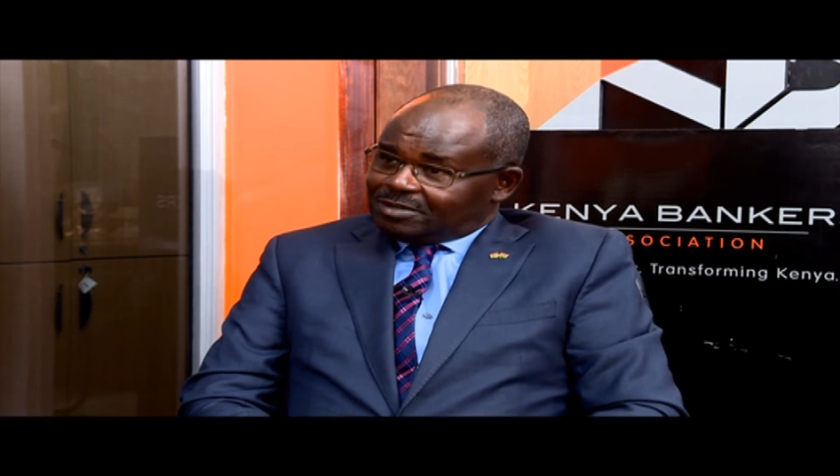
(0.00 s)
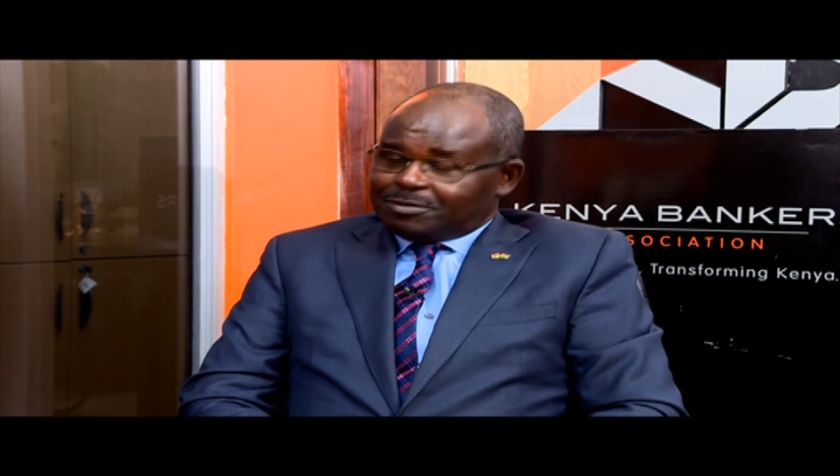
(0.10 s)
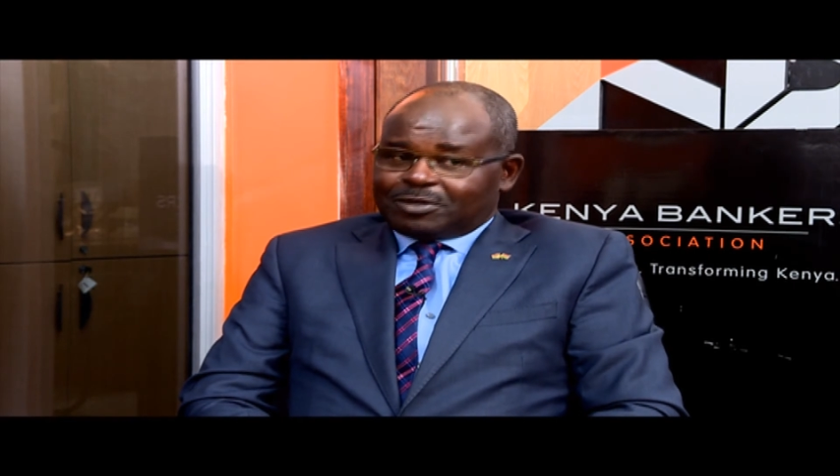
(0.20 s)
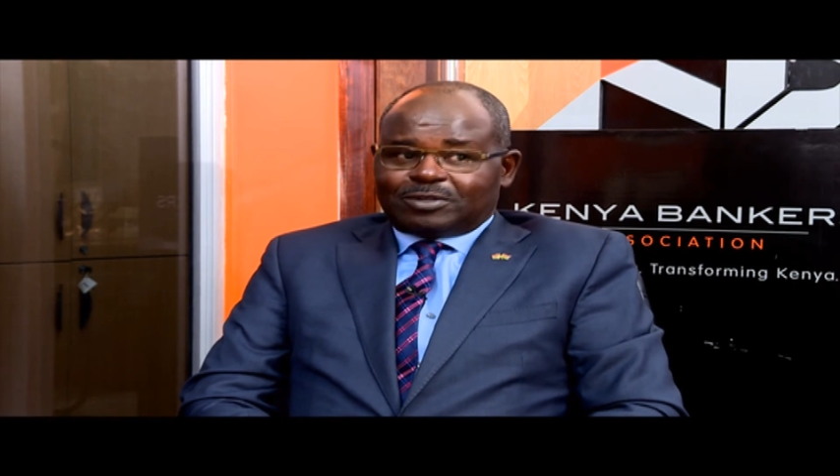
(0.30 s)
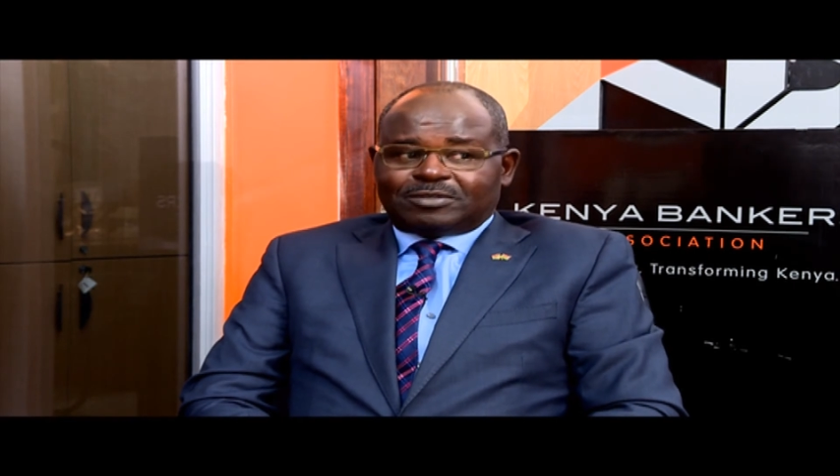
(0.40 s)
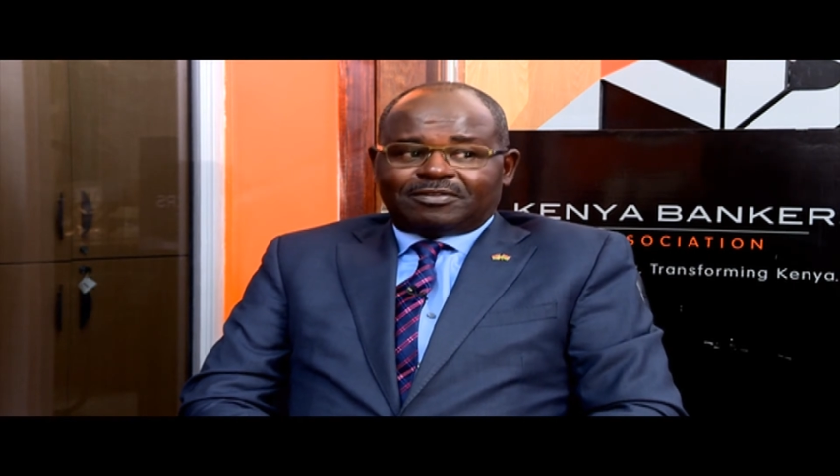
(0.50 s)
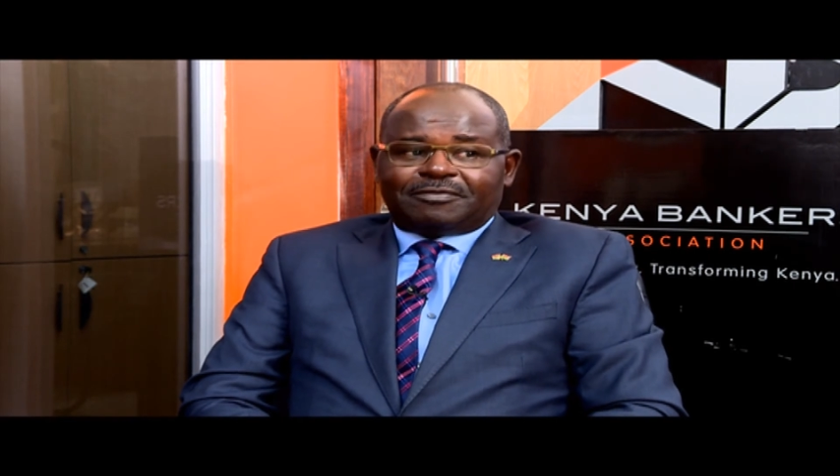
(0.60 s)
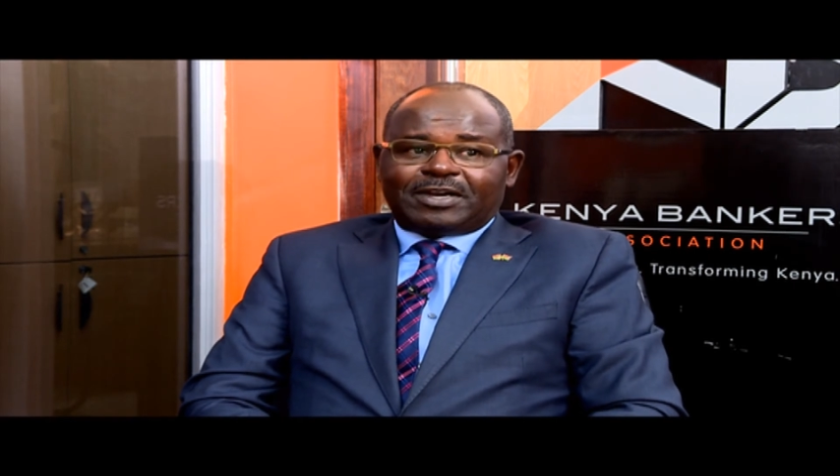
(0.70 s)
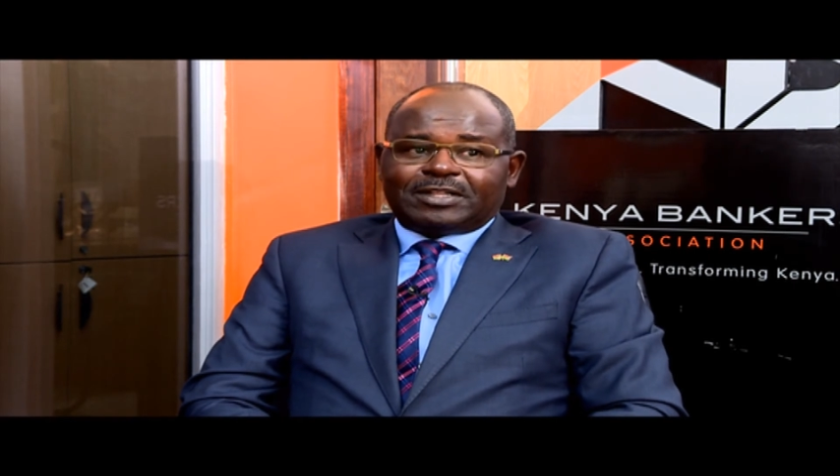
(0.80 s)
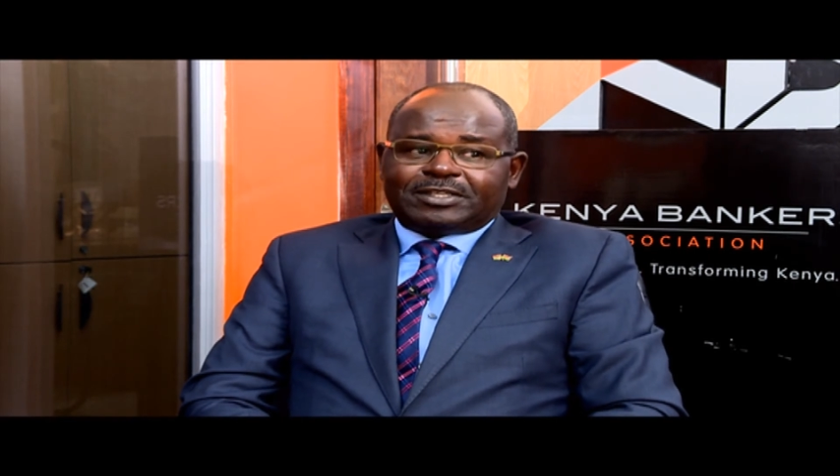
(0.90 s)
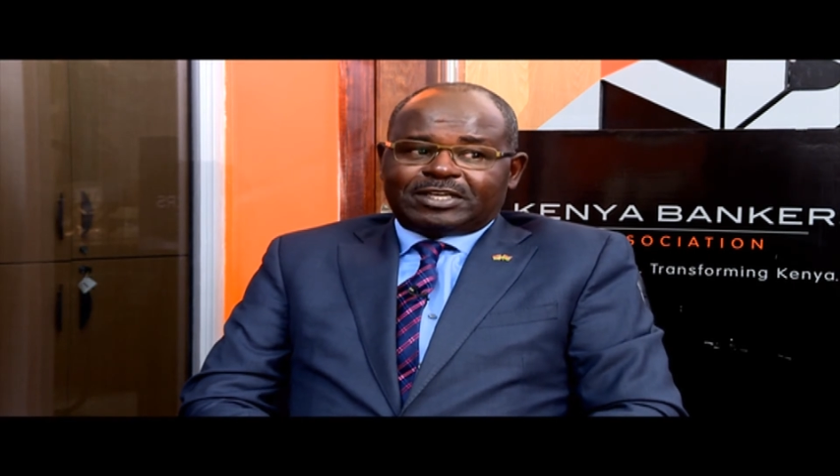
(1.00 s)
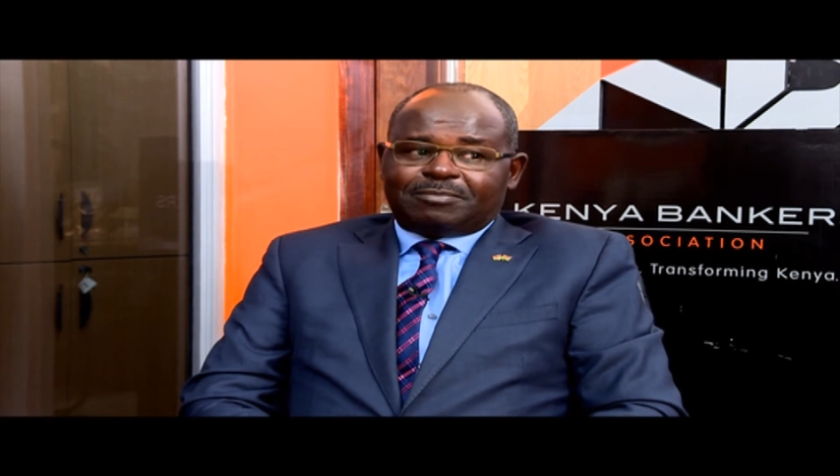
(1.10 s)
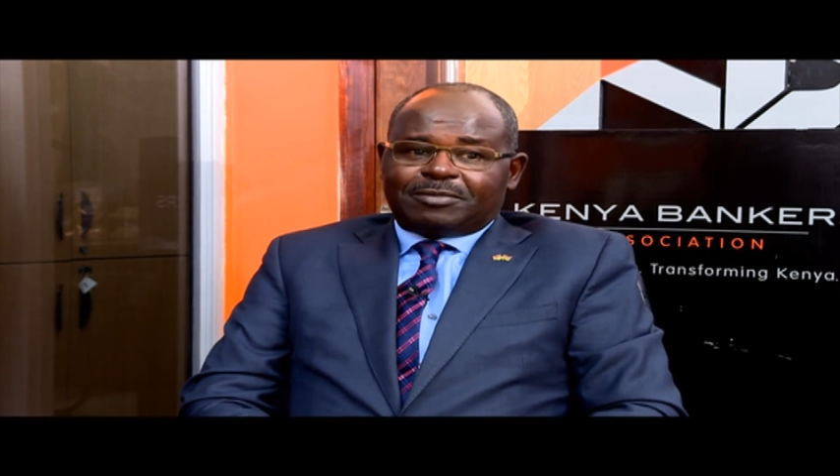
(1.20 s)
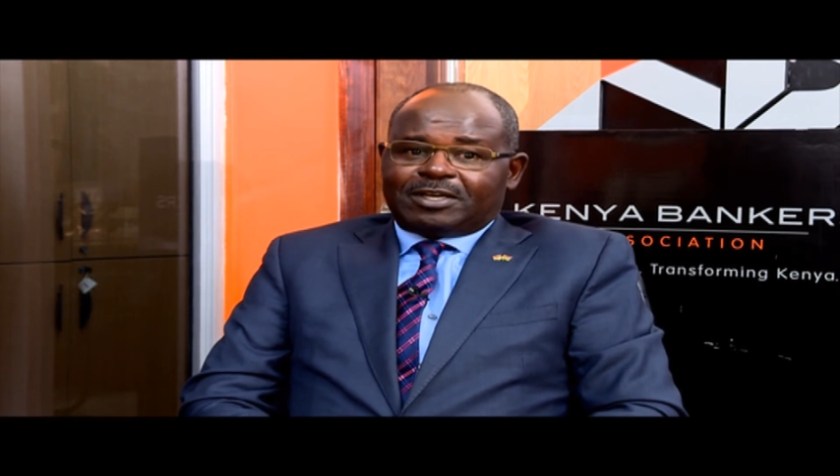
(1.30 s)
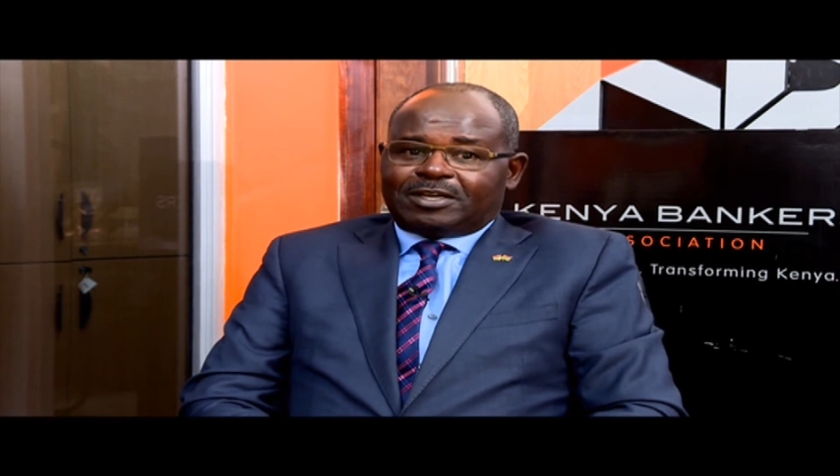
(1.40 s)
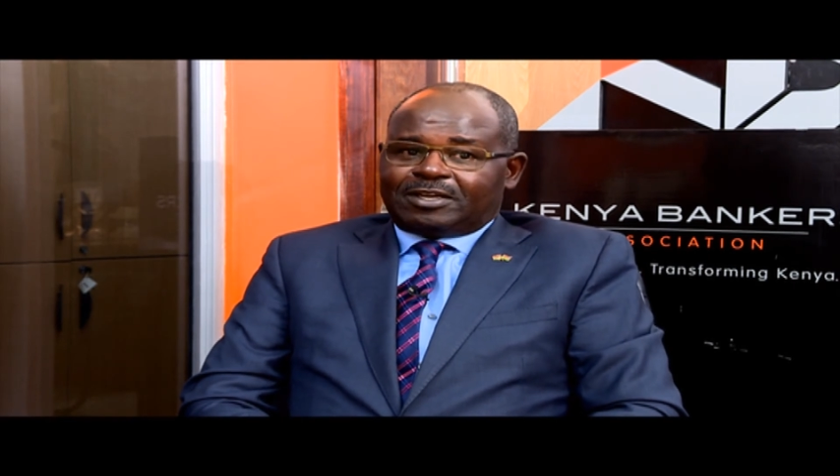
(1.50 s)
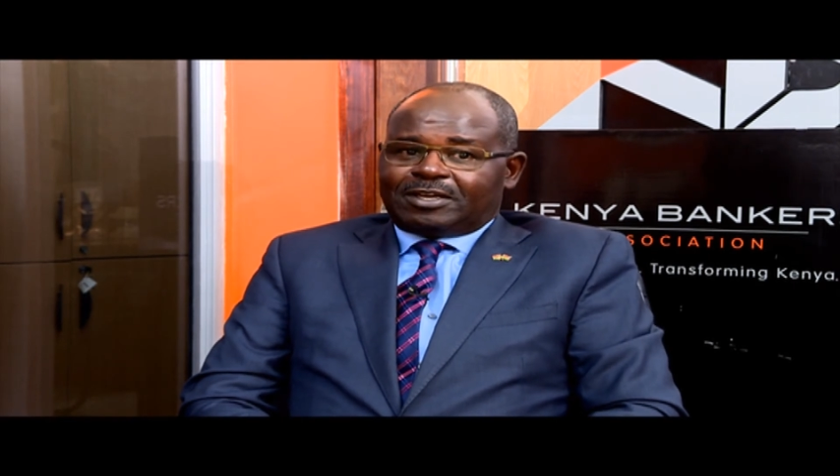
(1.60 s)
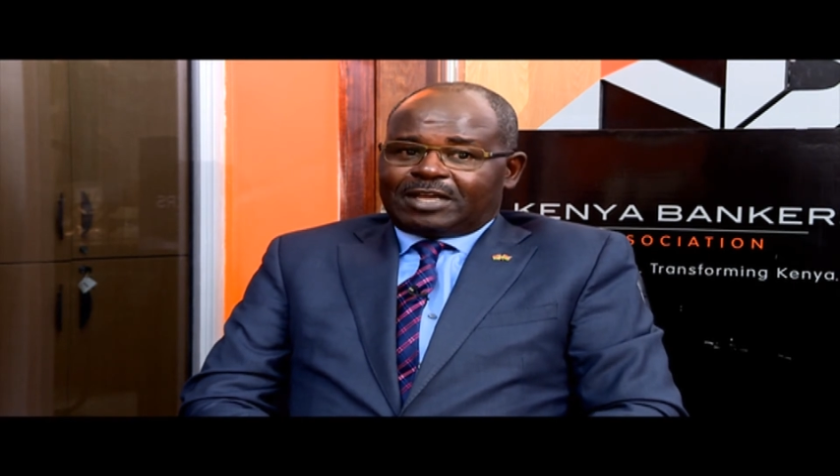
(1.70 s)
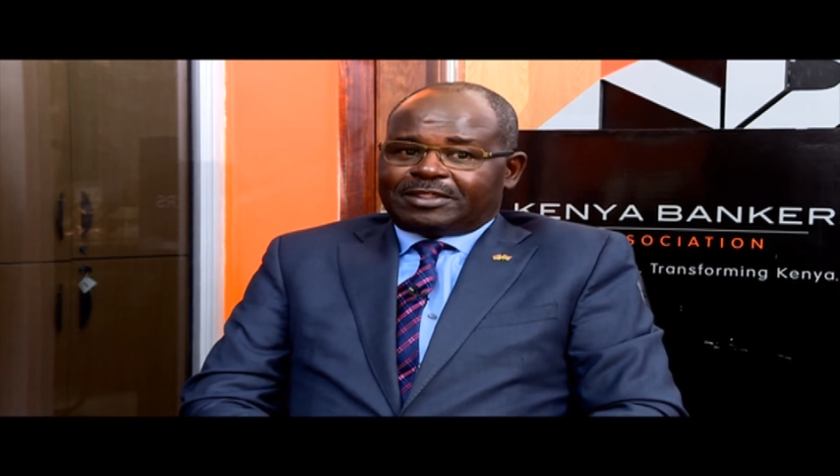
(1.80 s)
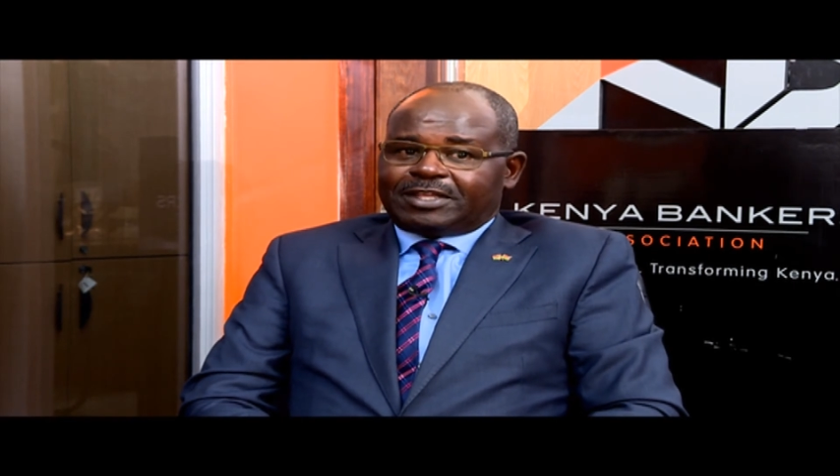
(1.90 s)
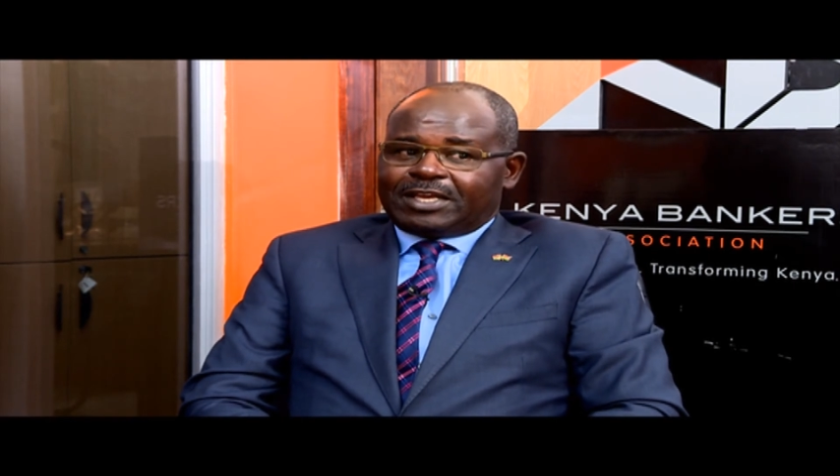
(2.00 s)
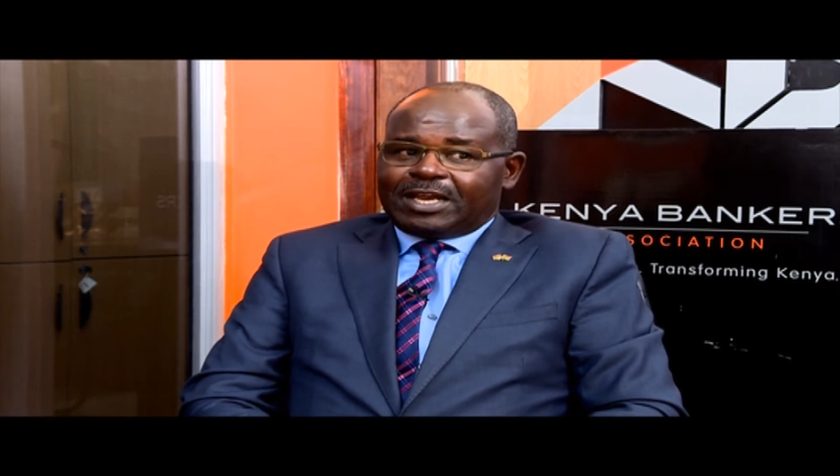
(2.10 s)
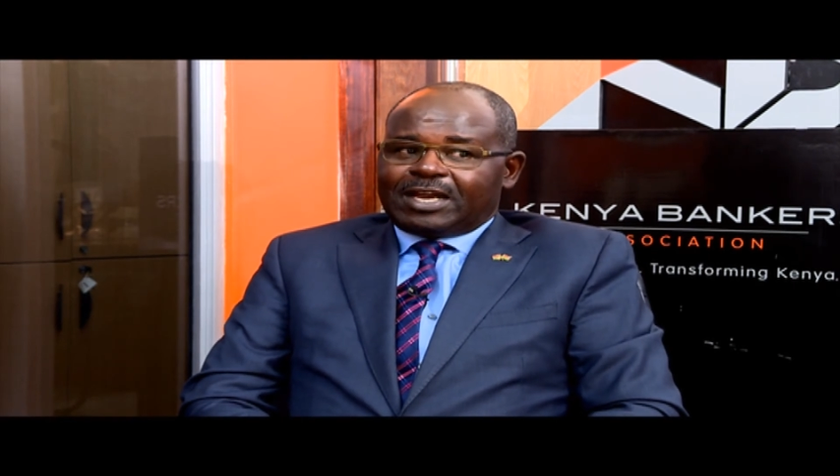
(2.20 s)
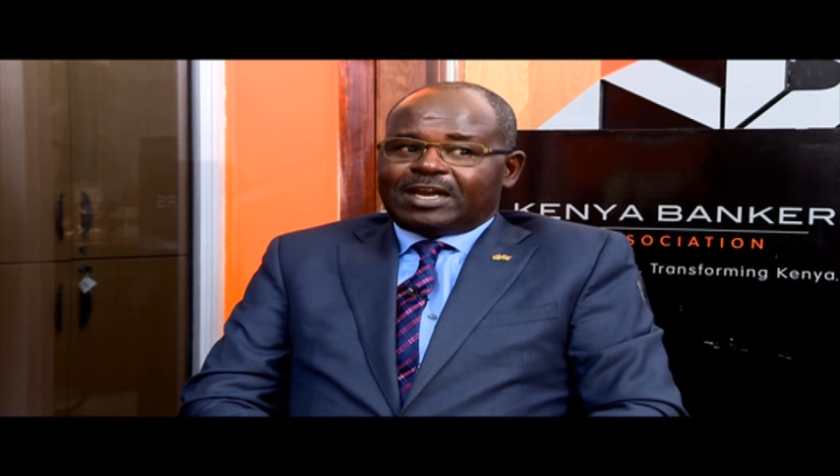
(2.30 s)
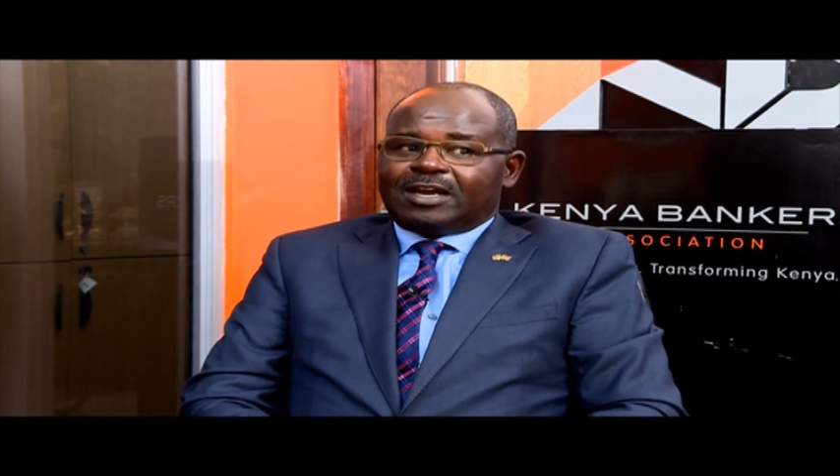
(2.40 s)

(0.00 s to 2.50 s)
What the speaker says: because of the fact that I think